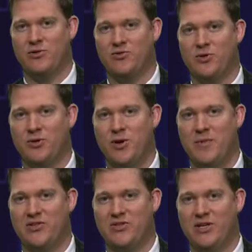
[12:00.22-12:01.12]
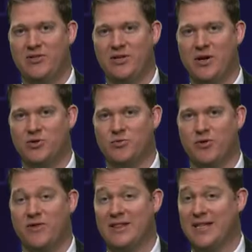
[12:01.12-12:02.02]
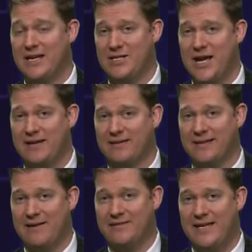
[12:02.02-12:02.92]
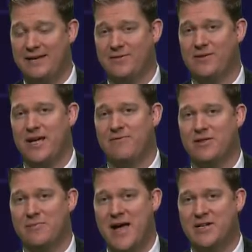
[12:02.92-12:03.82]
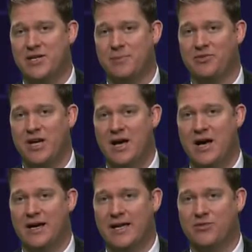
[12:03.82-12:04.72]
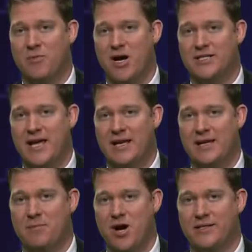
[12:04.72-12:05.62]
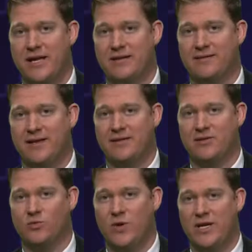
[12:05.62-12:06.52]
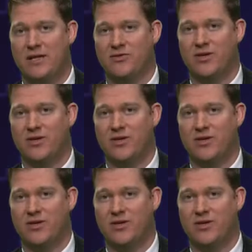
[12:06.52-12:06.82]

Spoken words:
studio midseason. Coach Murphy and the LadyJacks left yesterday for their matchups against Montana and Montana State this weekend.